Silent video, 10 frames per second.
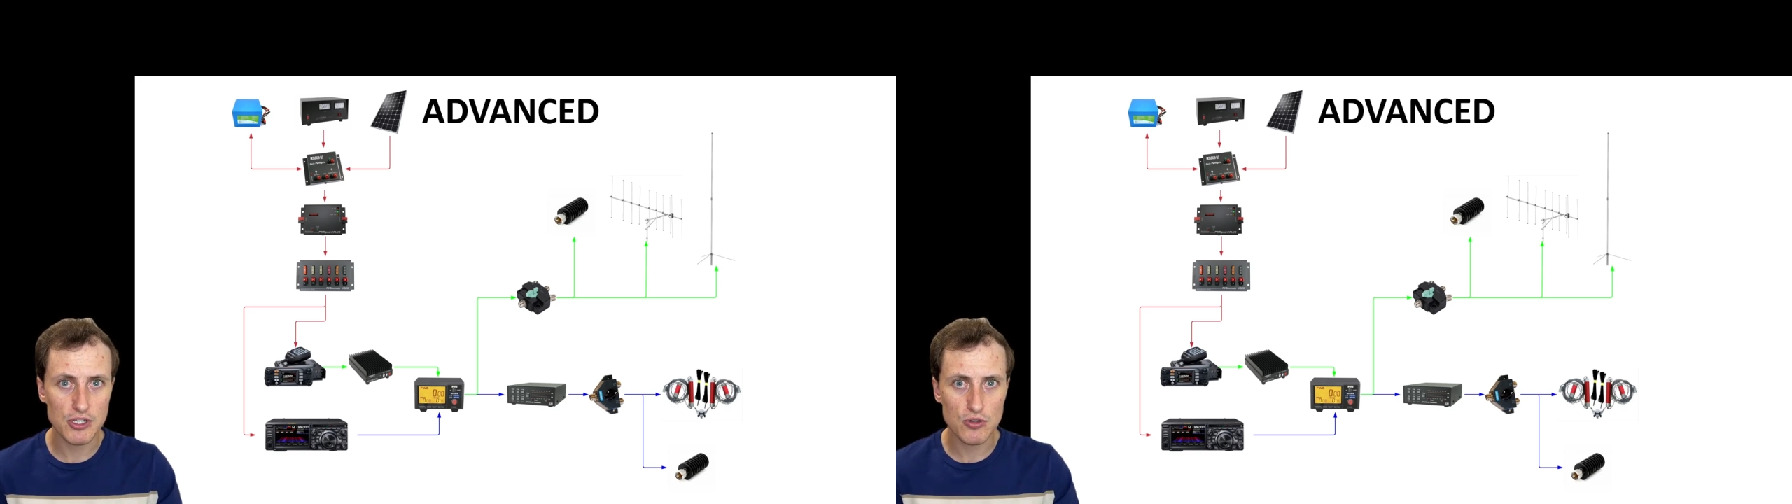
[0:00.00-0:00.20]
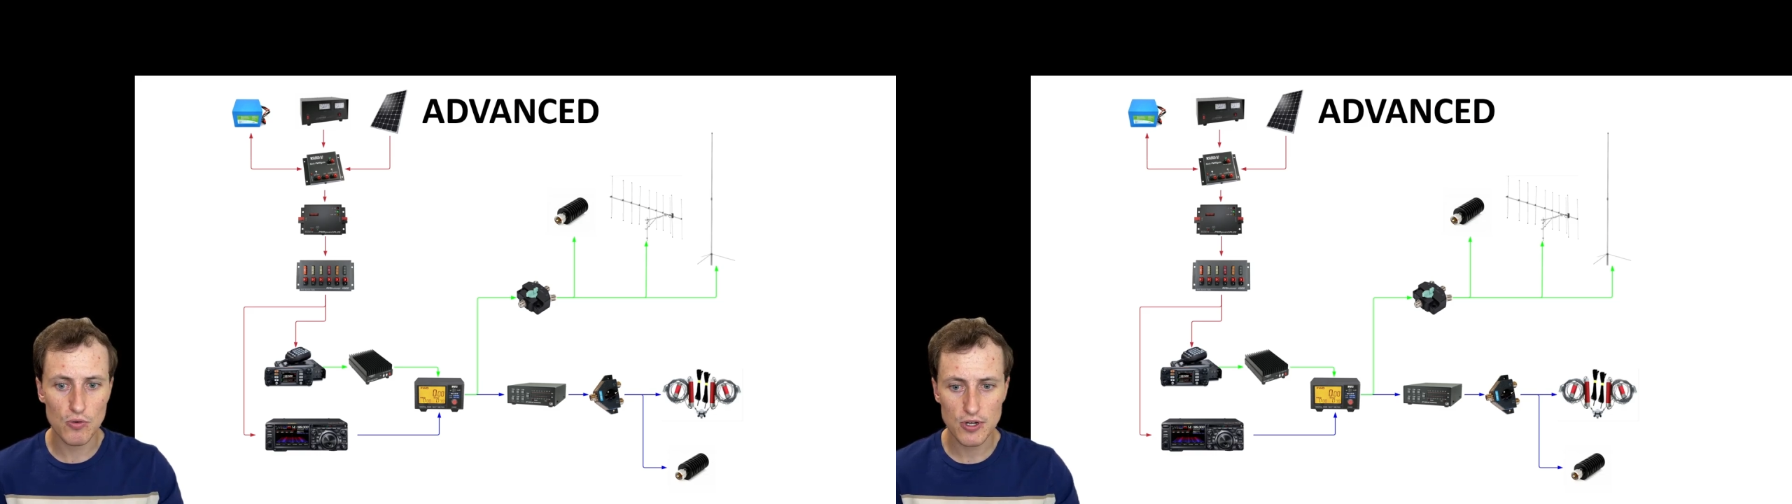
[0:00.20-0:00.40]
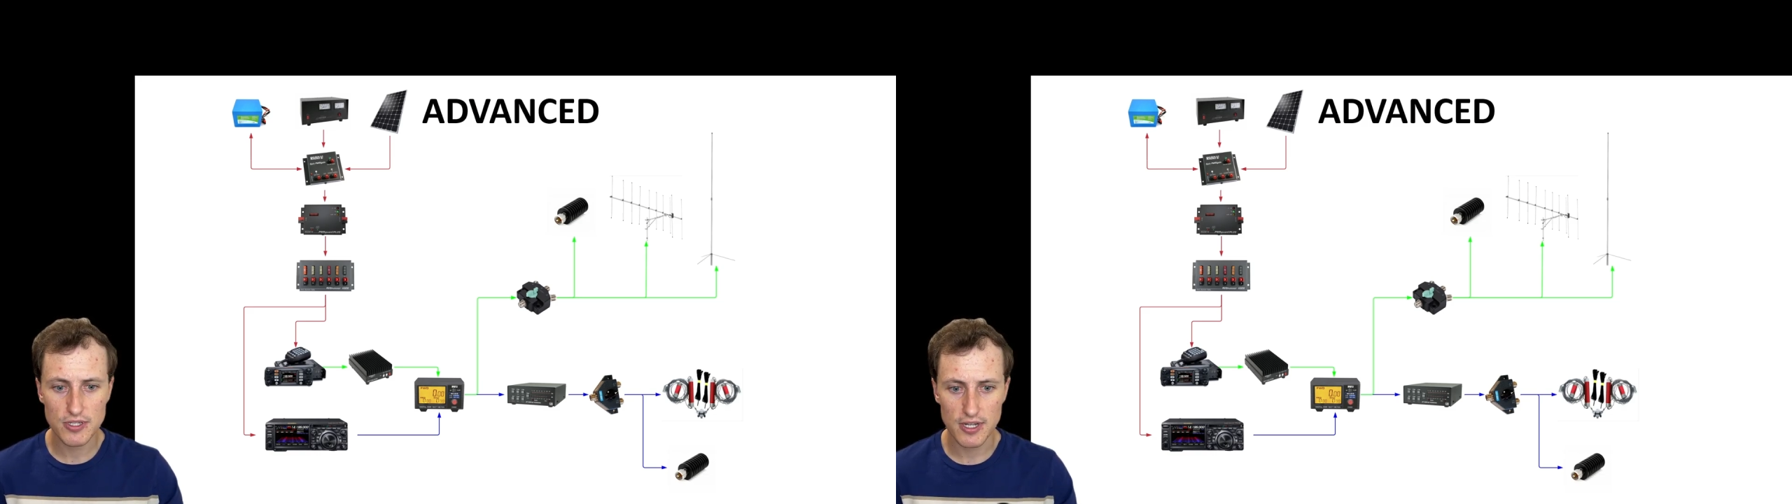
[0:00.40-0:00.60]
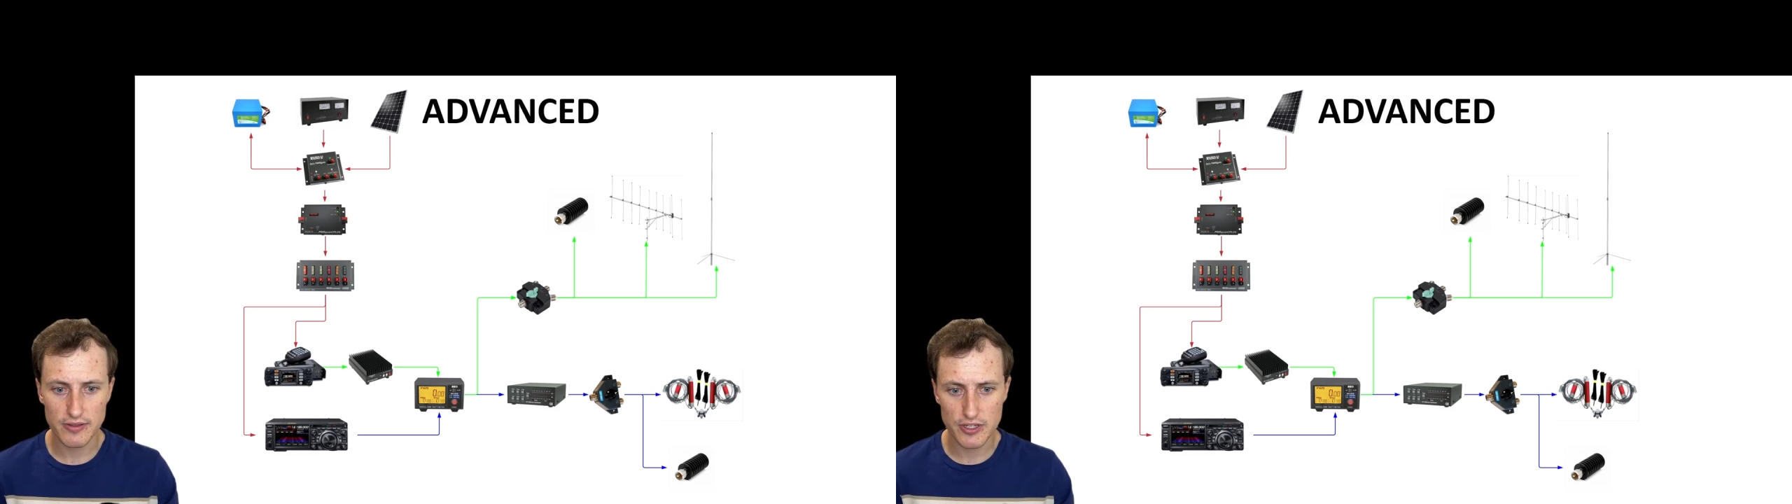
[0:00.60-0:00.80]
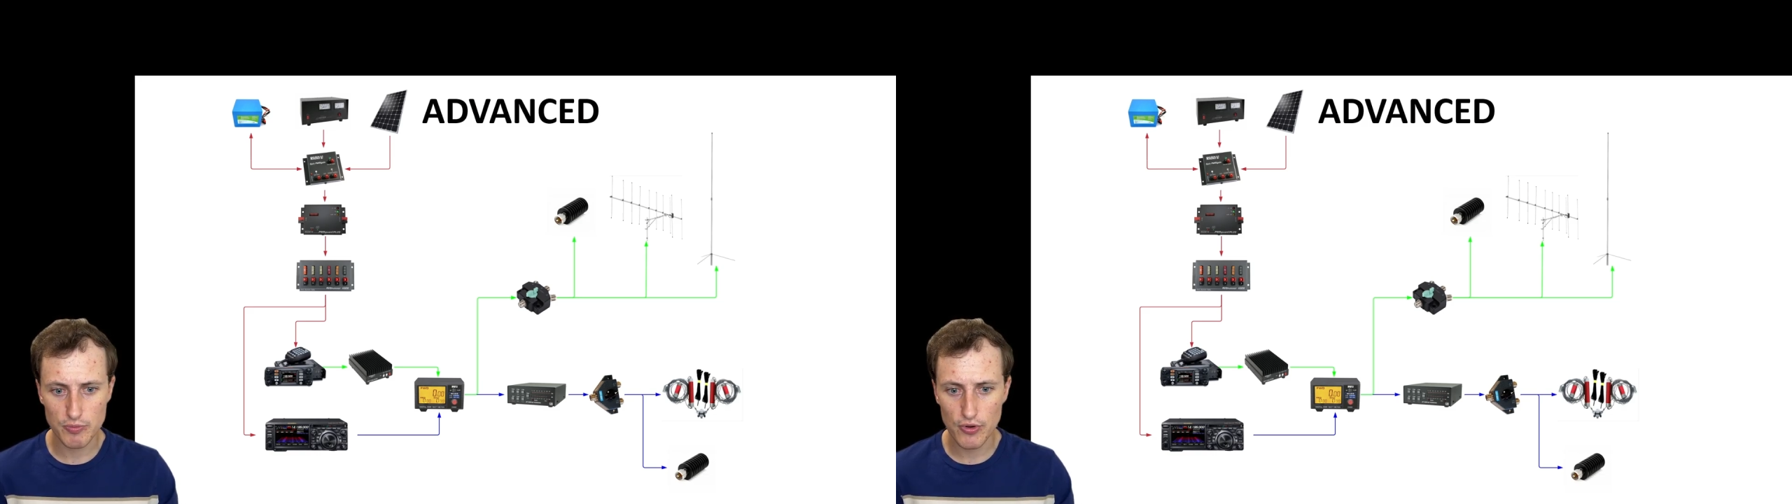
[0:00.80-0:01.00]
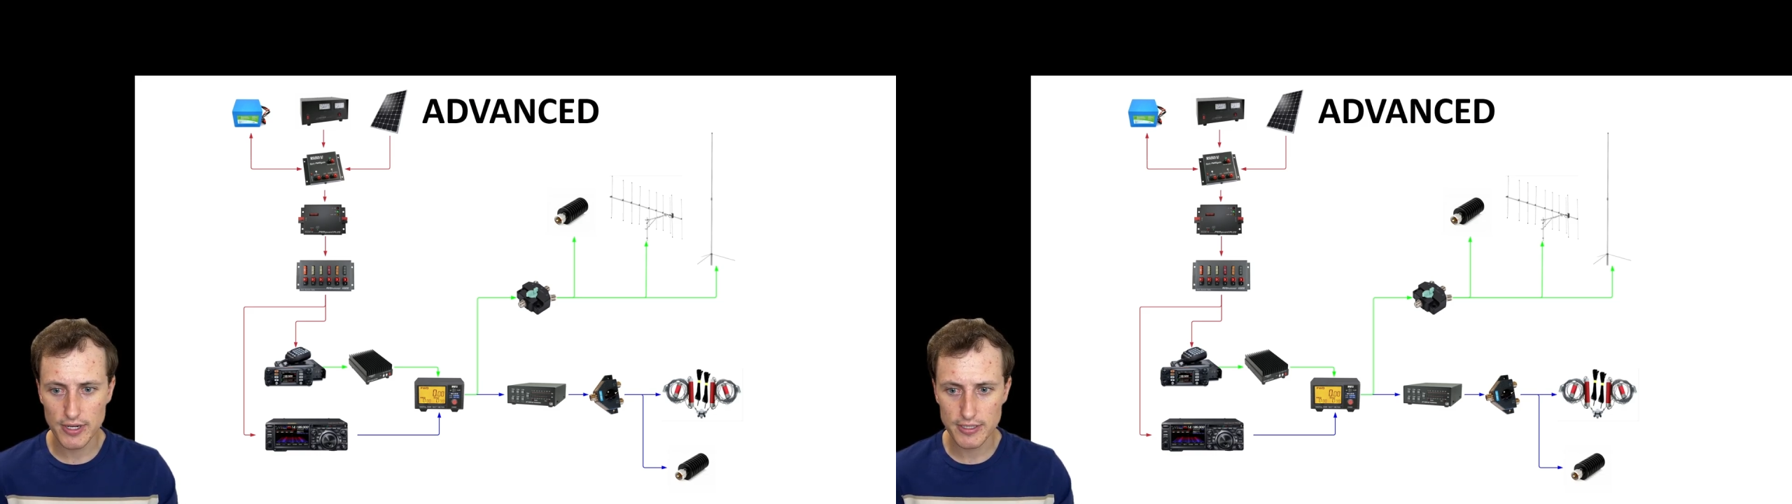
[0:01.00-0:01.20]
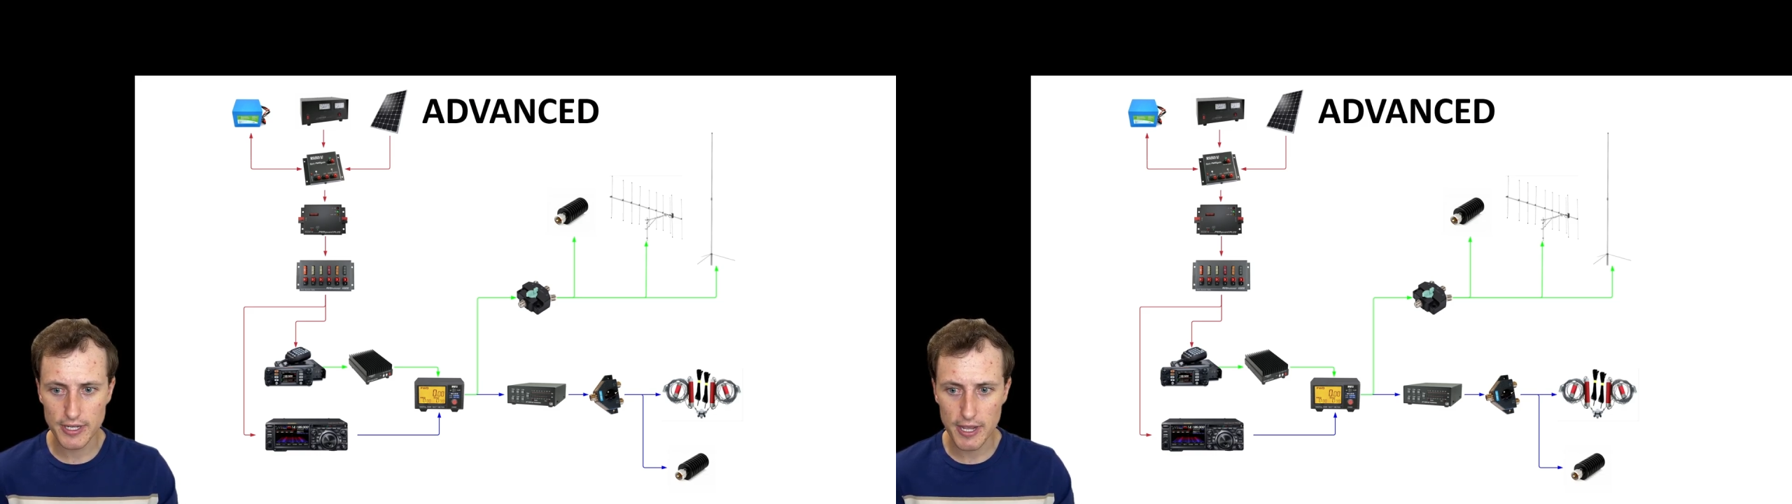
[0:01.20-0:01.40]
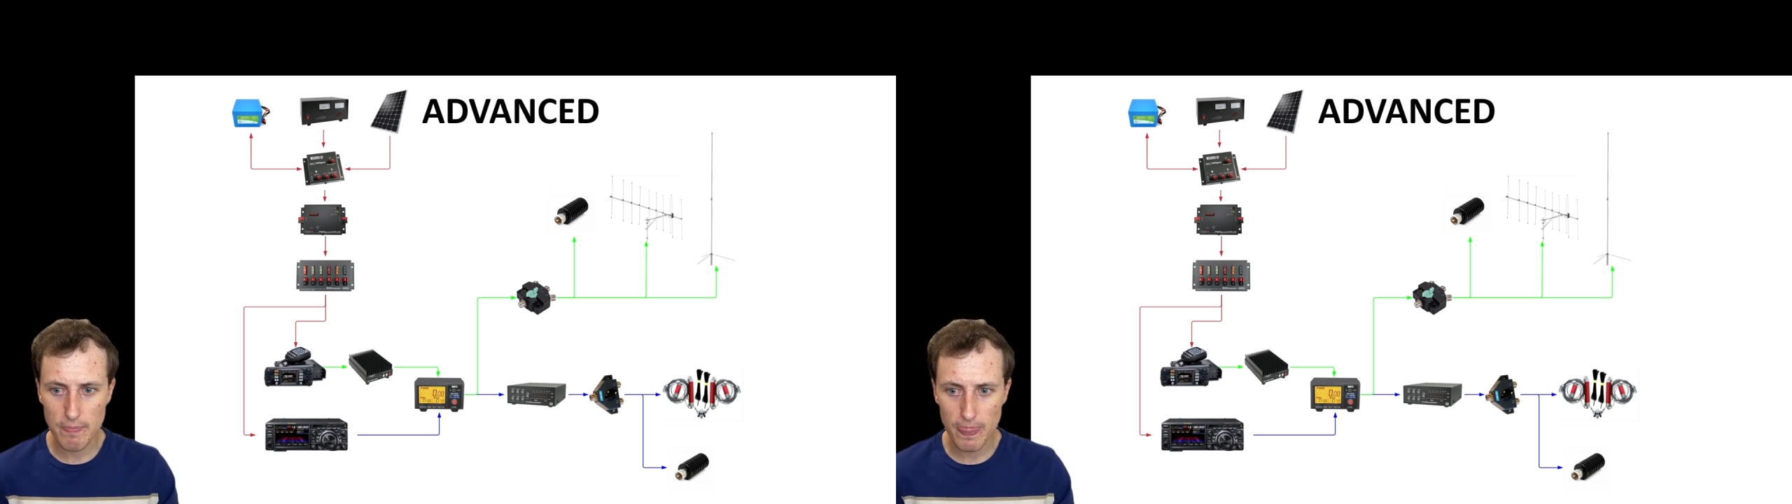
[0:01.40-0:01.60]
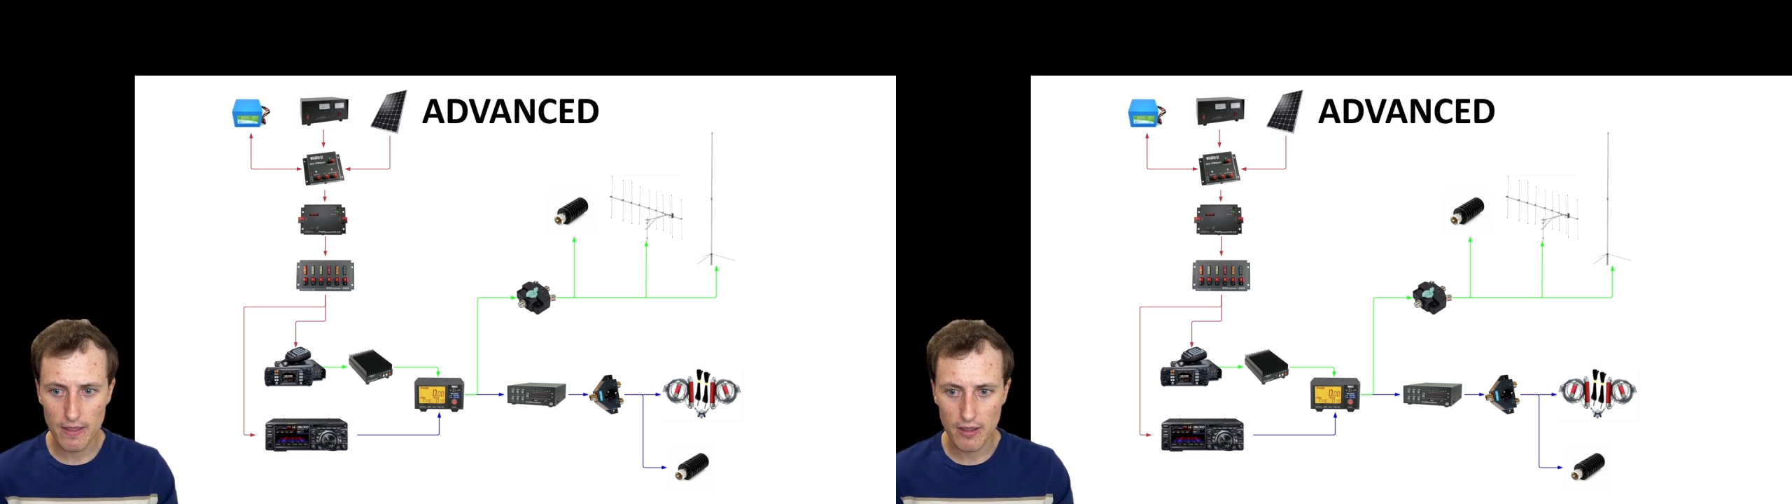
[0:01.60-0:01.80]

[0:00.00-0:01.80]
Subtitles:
towards at this point in time.